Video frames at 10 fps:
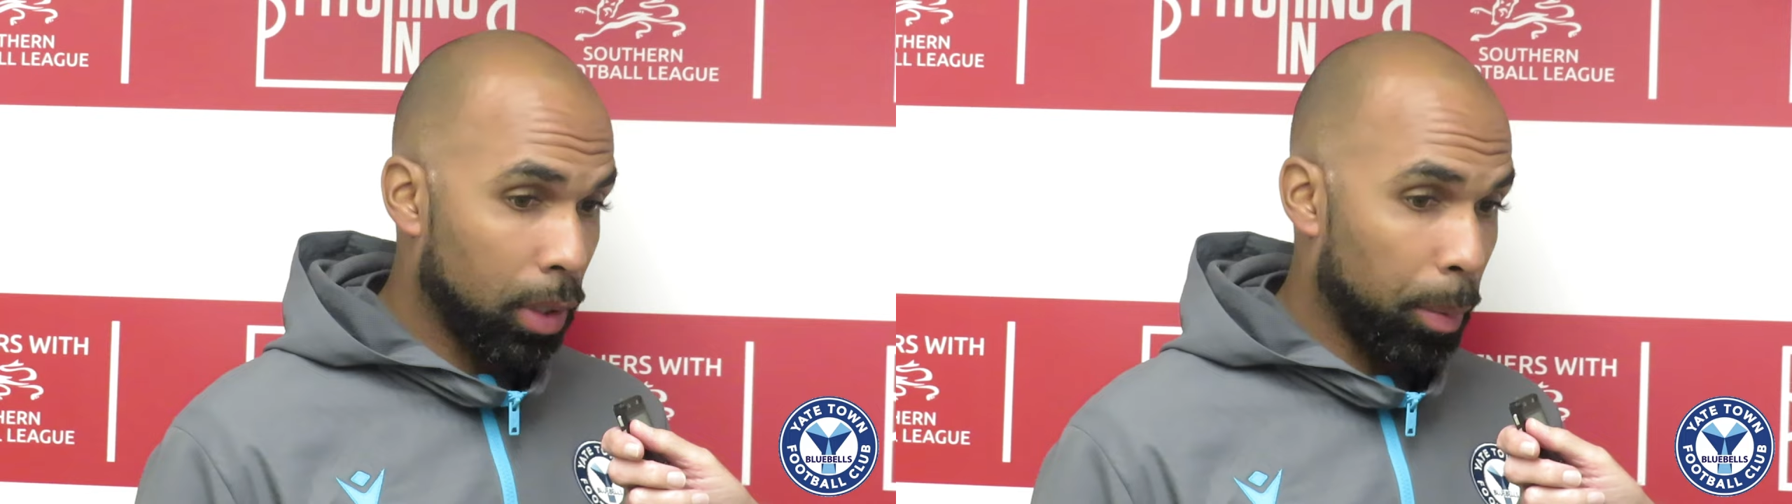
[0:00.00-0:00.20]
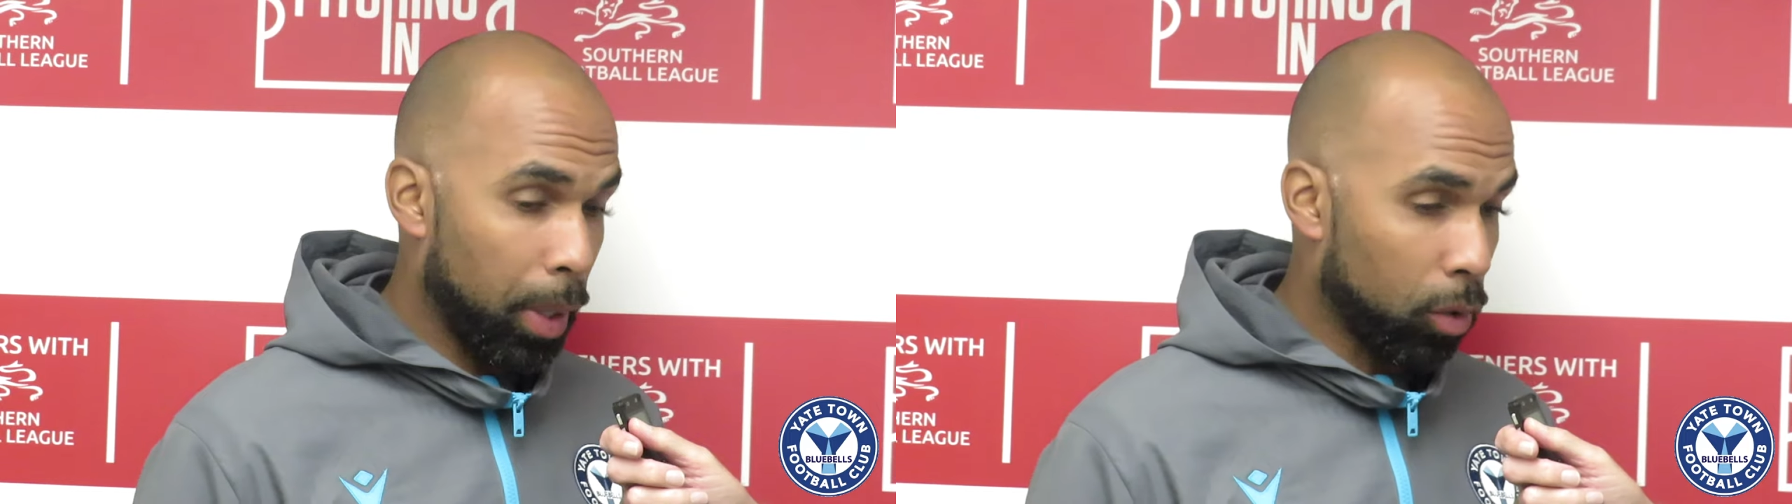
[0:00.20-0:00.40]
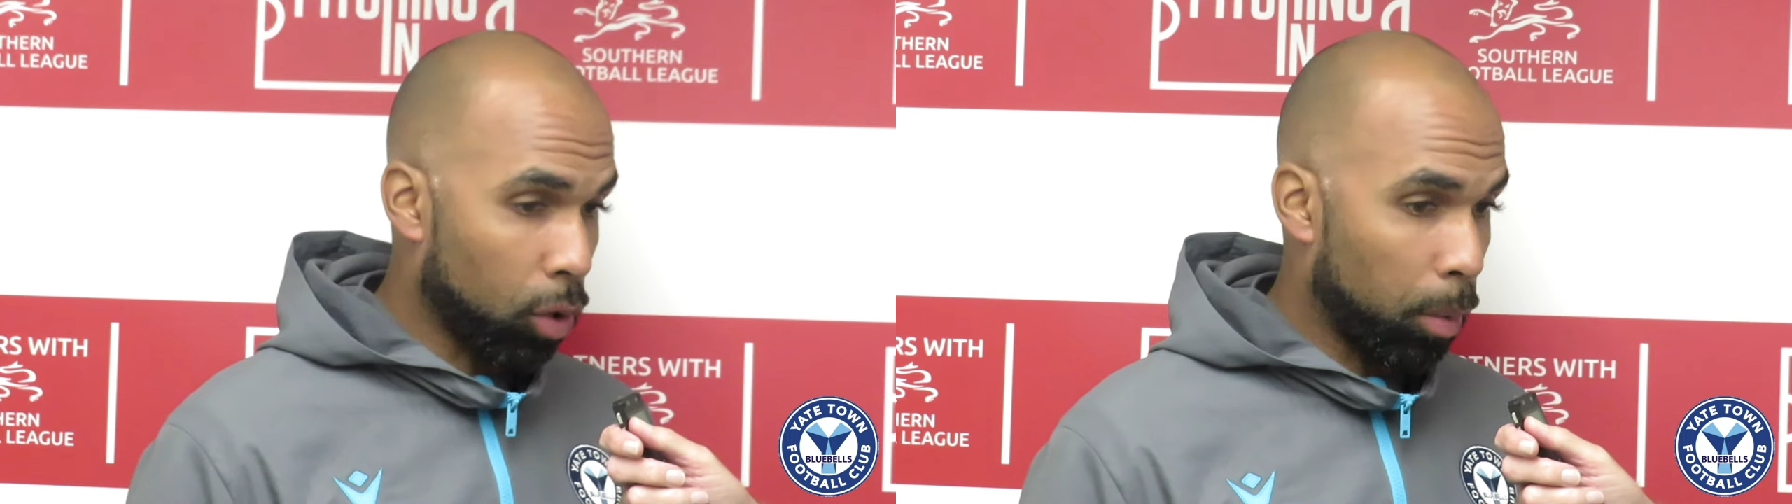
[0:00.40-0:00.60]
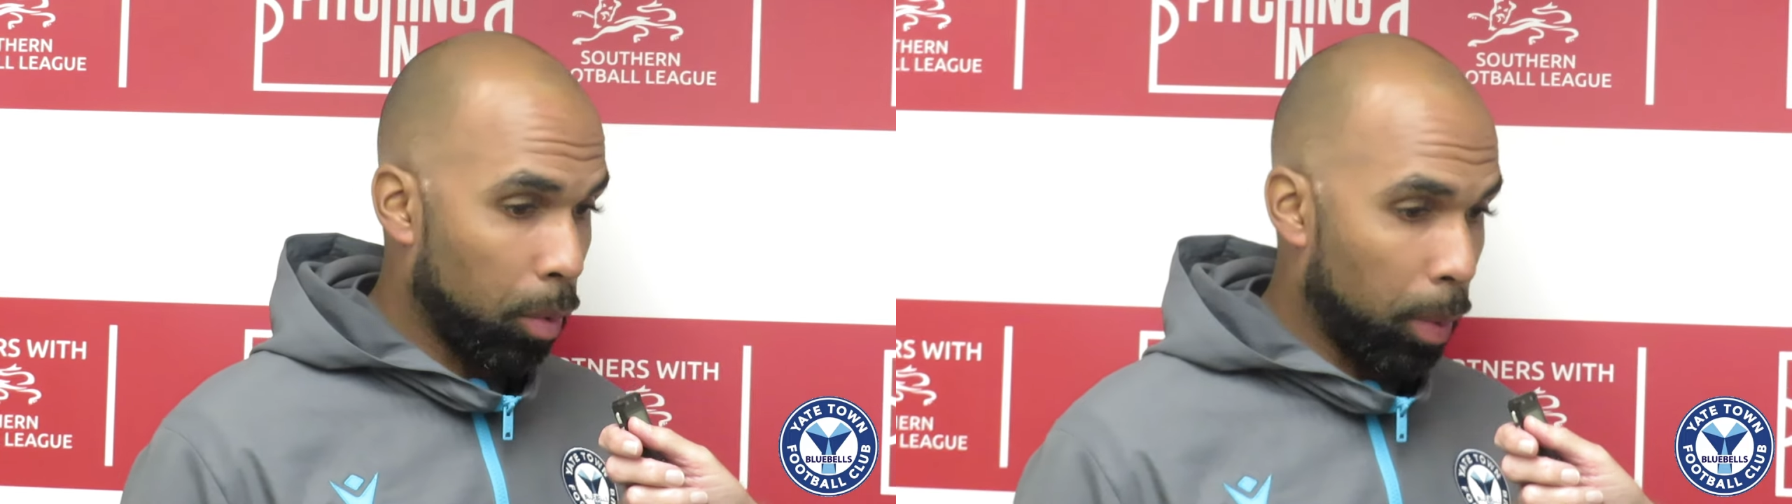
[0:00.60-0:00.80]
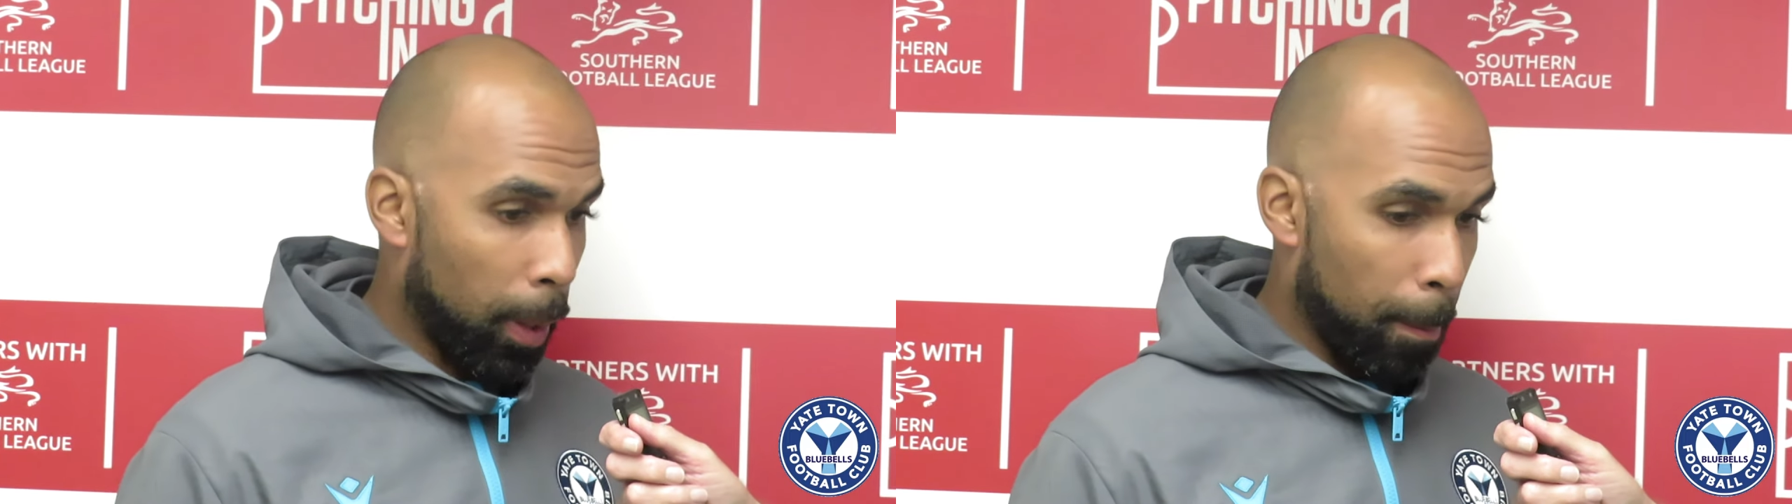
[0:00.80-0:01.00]
in a bit of
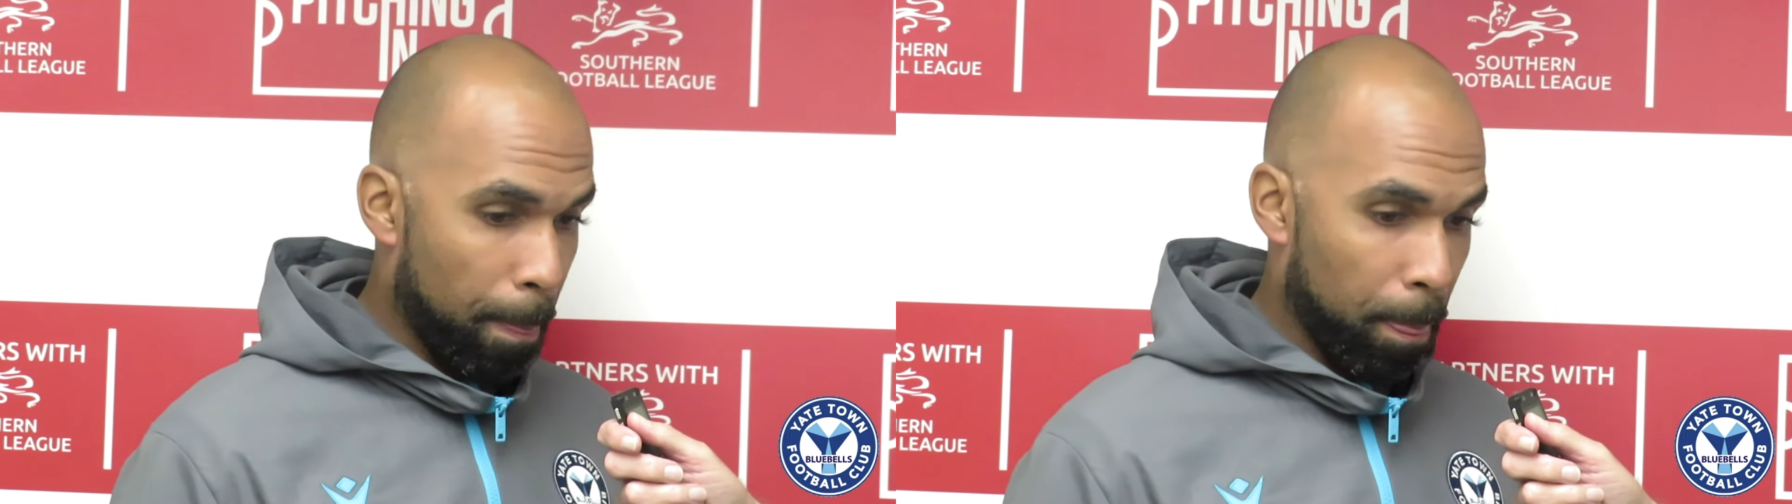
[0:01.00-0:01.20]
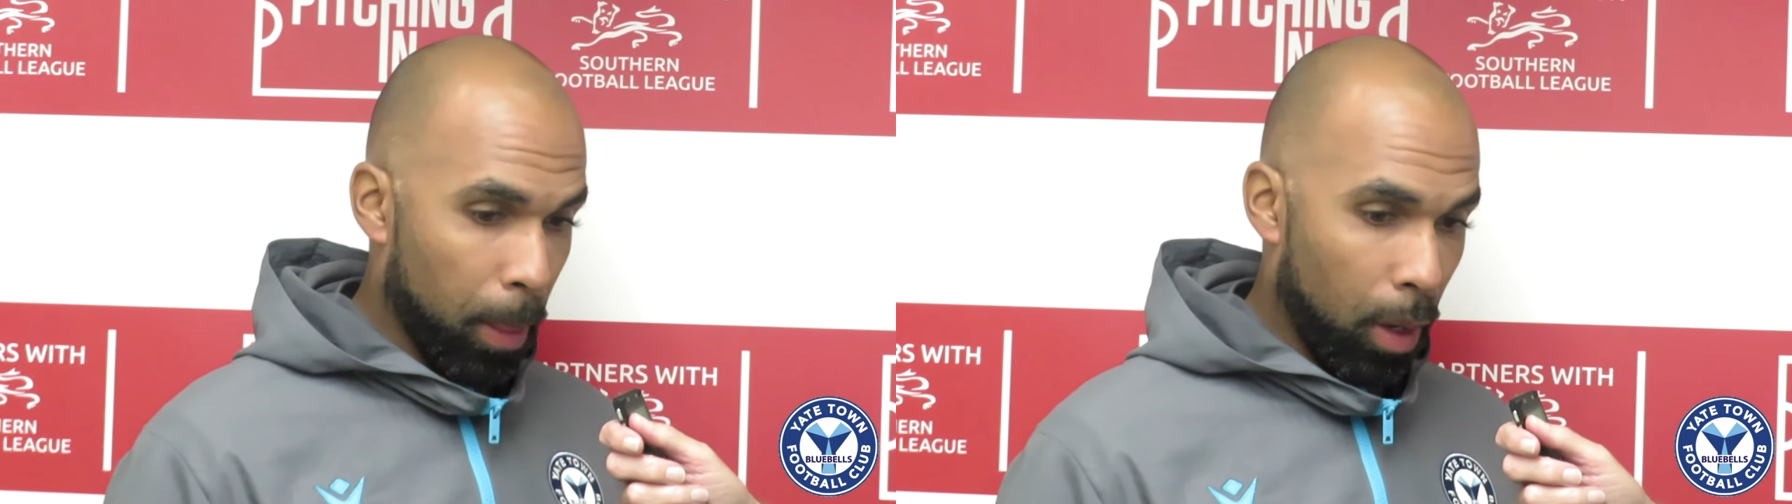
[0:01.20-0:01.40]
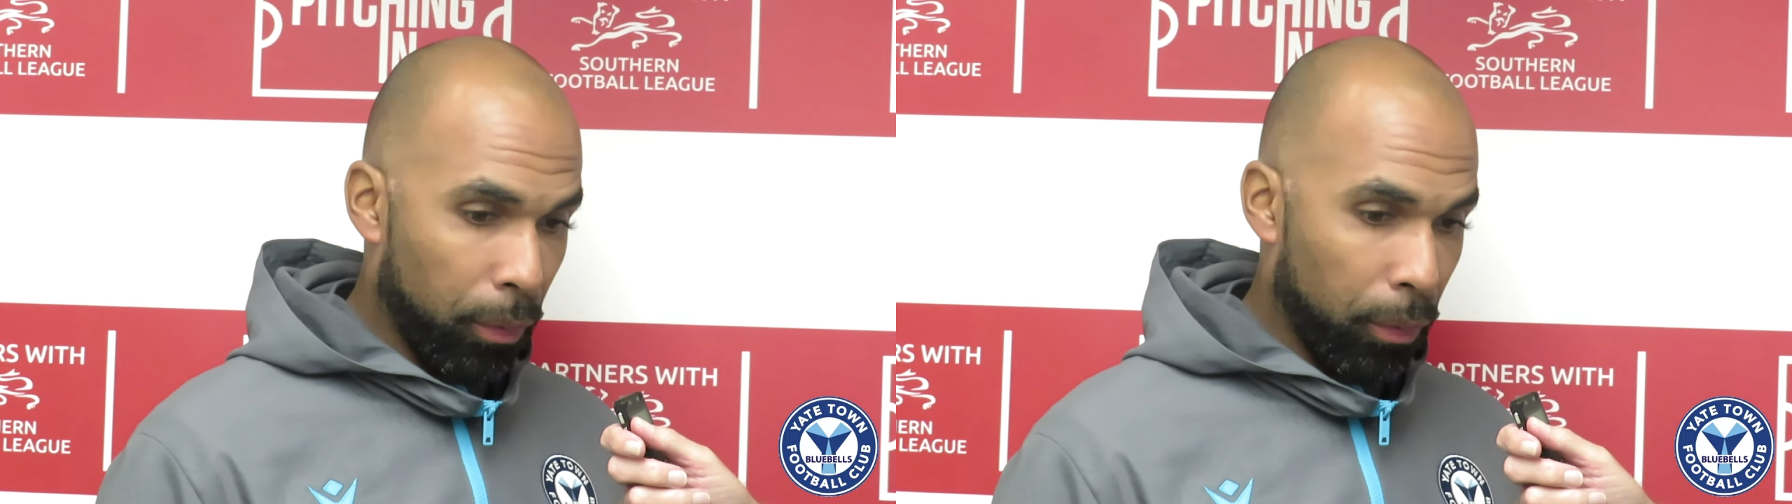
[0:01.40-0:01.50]
trouble, but yeah,